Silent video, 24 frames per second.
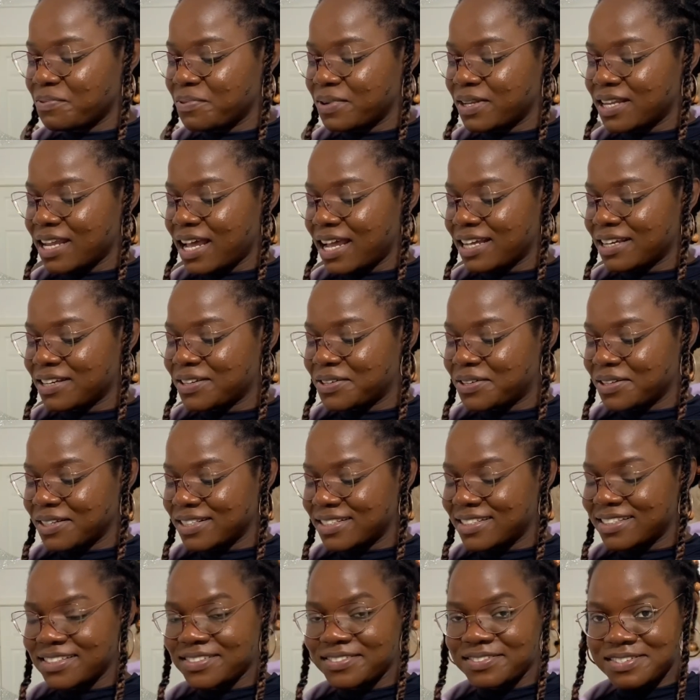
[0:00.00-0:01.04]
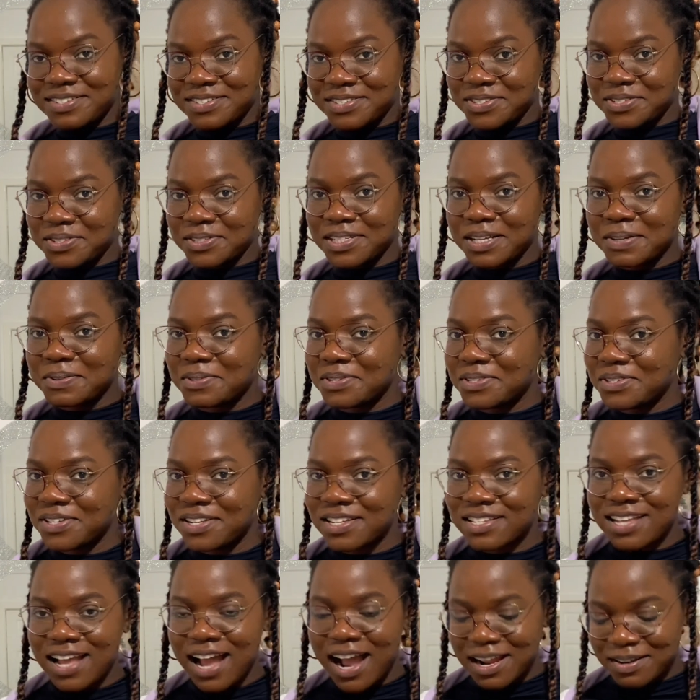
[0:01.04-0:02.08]
When I got the result, I was
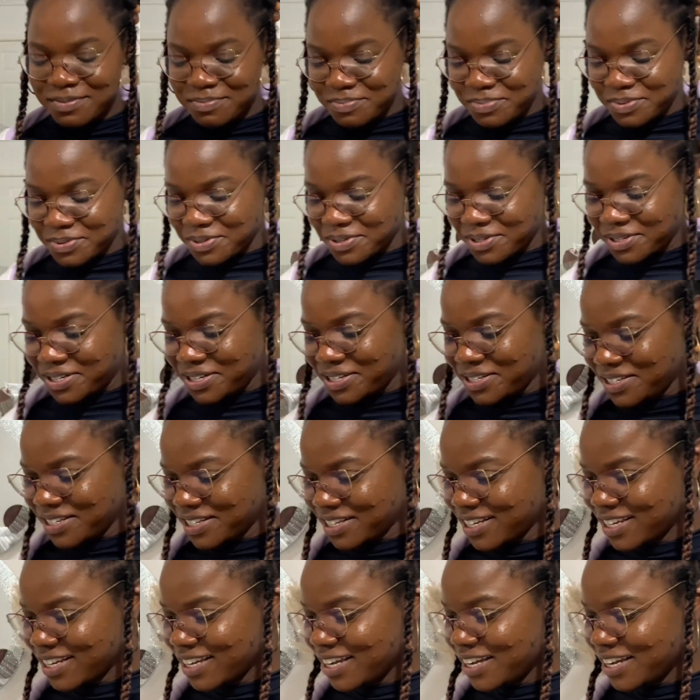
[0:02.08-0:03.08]
just heartbroken.